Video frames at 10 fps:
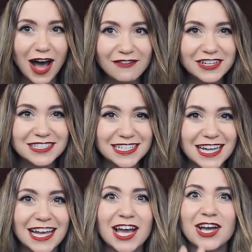
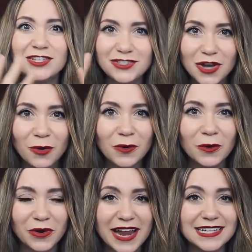Obviously, don't
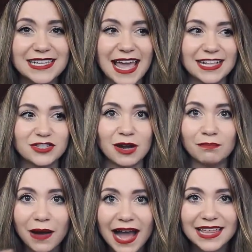go crazy and
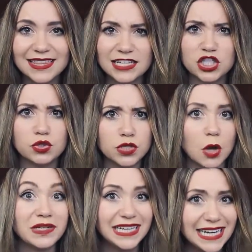start buying things you
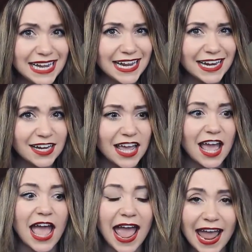don't need,
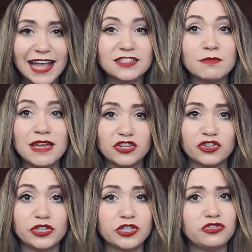and make
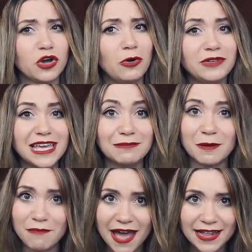sure you don't keep
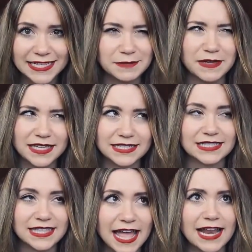a balance,
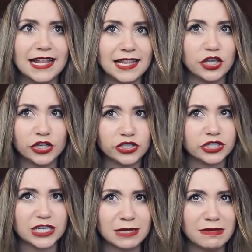because then you're
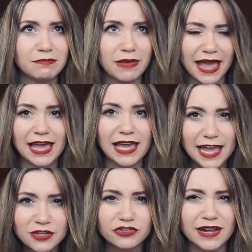just going to be paying
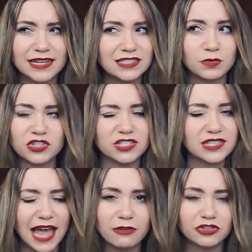interest, which
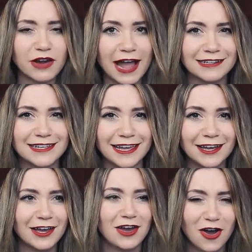is
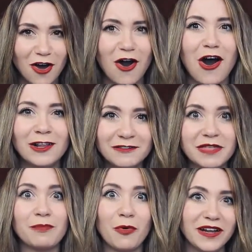counteracting all
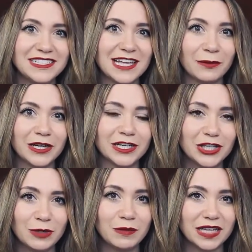of the points that we are
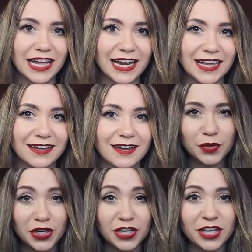accumulating.
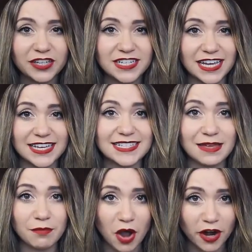Book your tickets
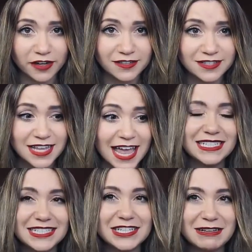in parts.
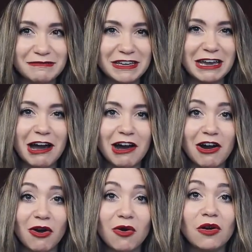This is going to be
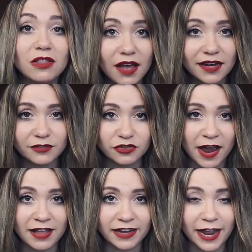a whole lot of
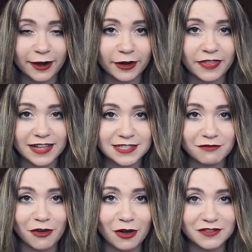trial and error that's
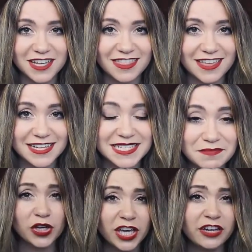involved in this.
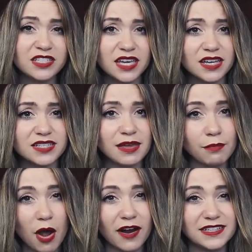Booking your tickets
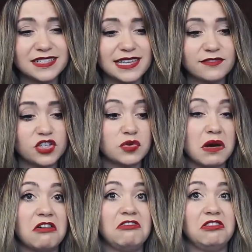in parts gives
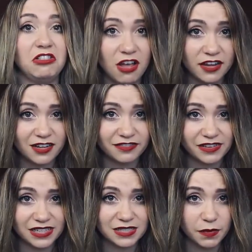you a lot of
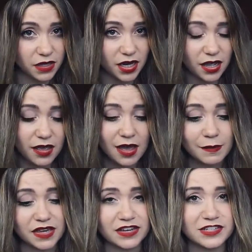flexibility,
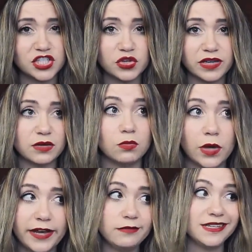because you can,
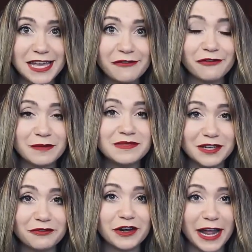one, leave from
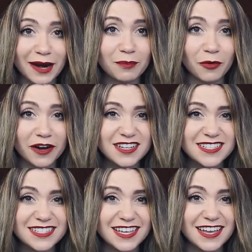different
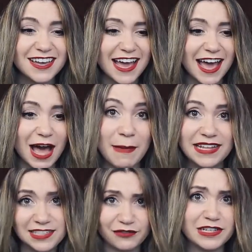airports
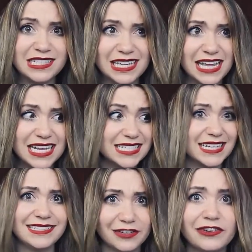and different cities
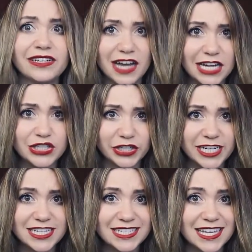and different
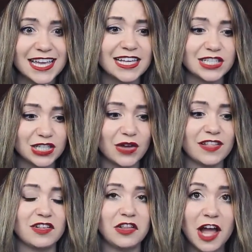countries. So
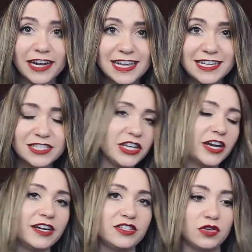that's a lot
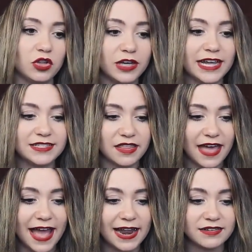easier to look into
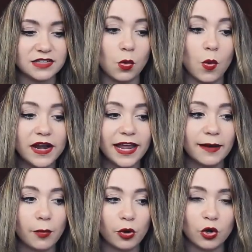that. And so one
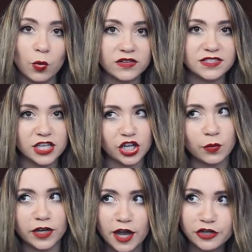airport or one city
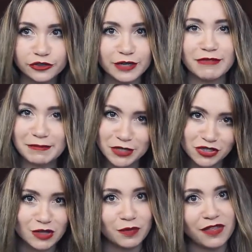or one country might be
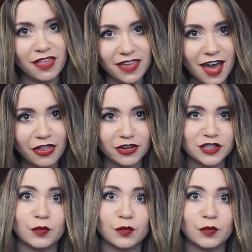cheaper than the other.